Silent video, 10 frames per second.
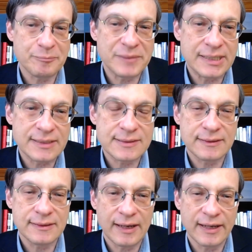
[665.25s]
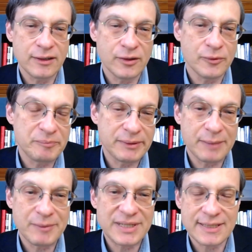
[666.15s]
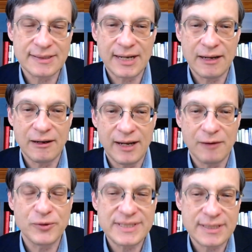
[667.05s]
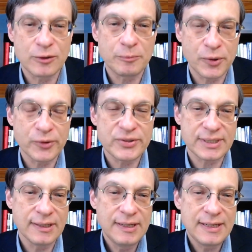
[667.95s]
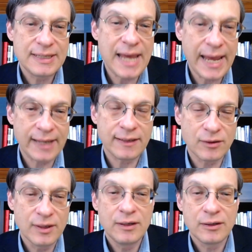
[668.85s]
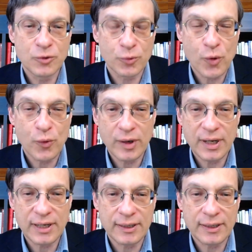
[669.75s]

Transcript: means, I'm not saying that every single person can grow,